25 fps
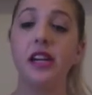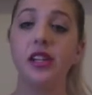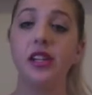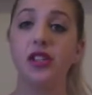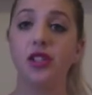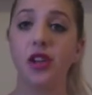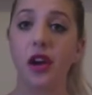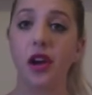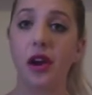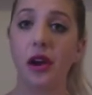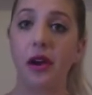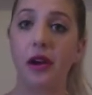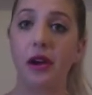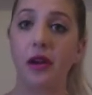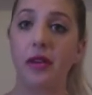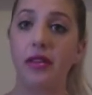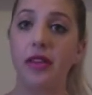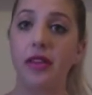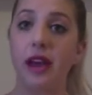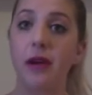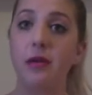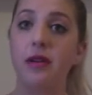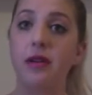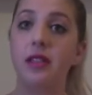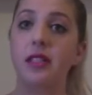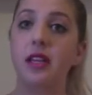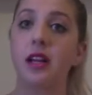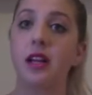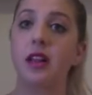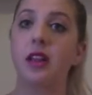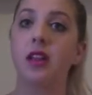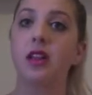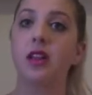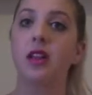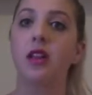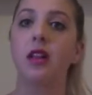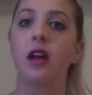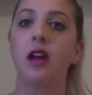So there was a
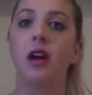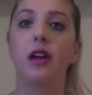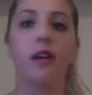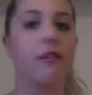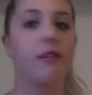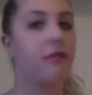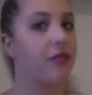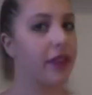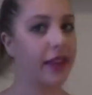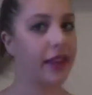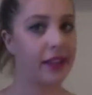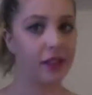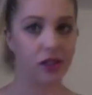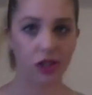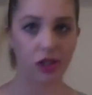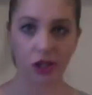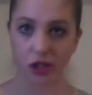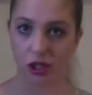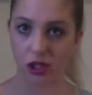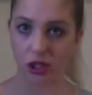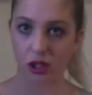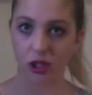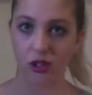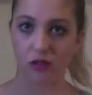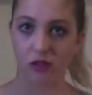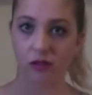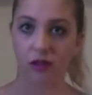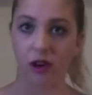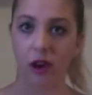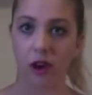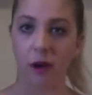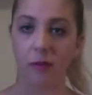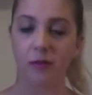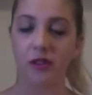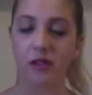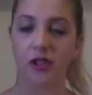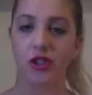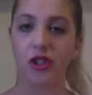lot of things to choose
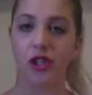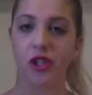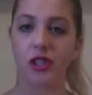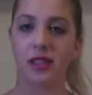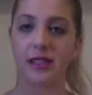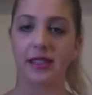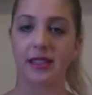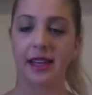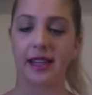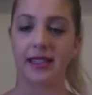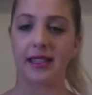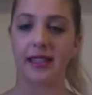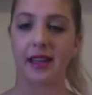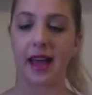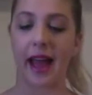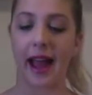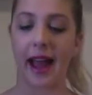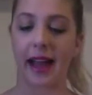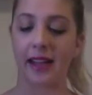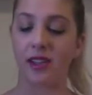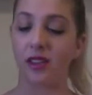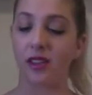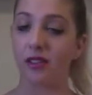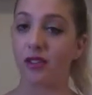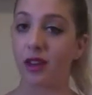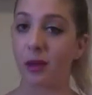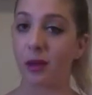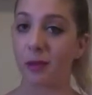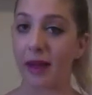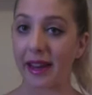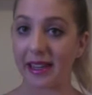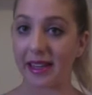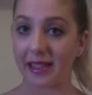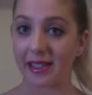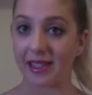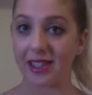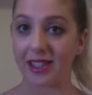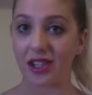from. The students had to actively
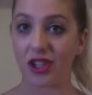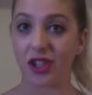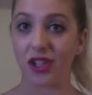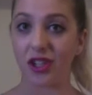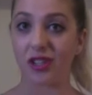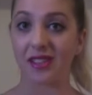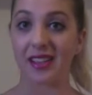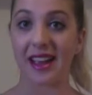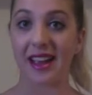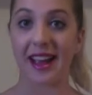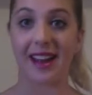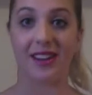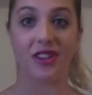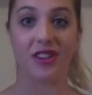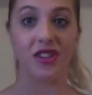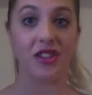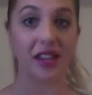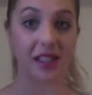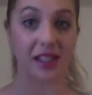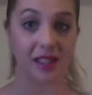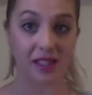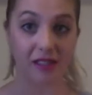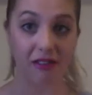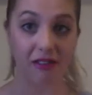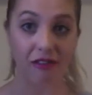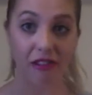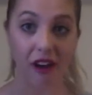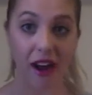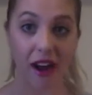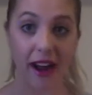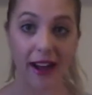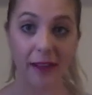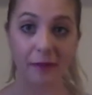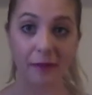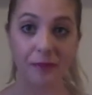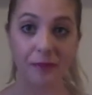make decisions and justify.